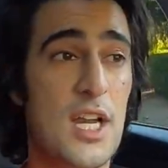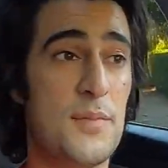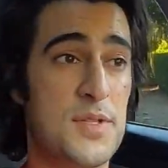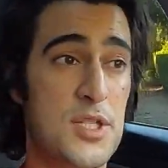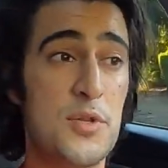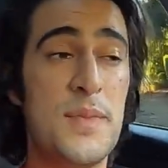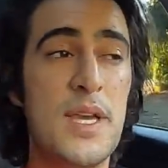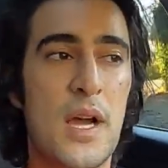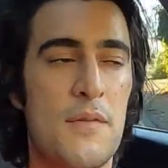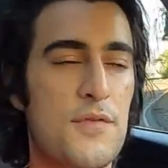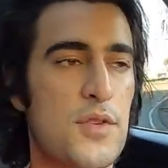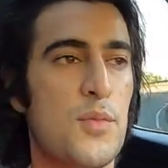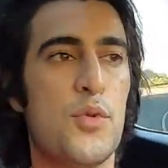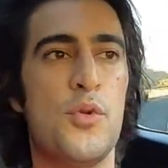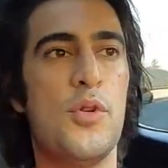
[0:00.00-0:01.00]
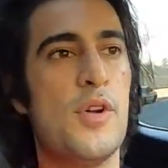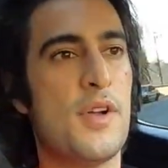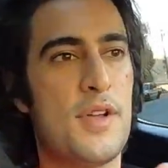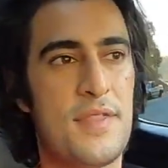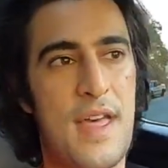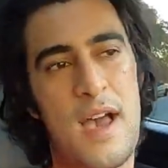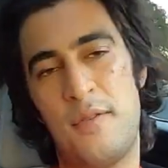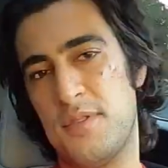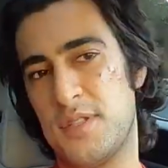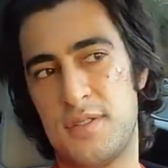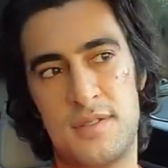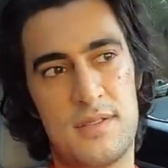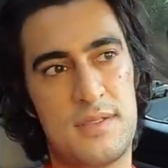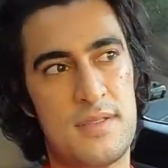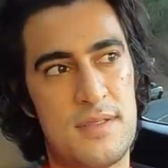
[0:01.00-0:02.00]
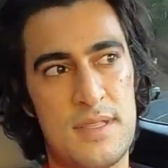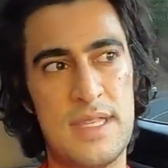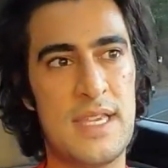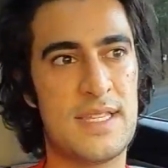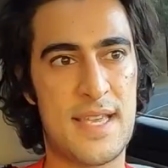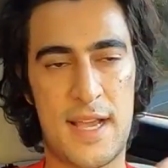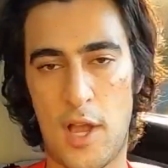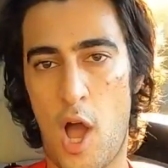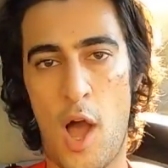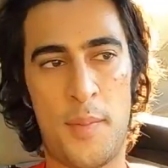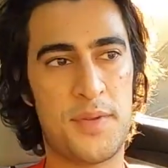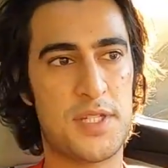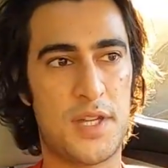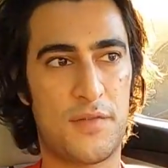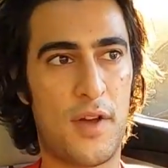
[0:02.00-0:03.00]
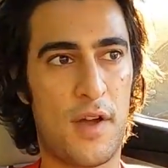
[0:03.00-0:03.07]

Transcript: up to be comfortable, that was the exact opposite of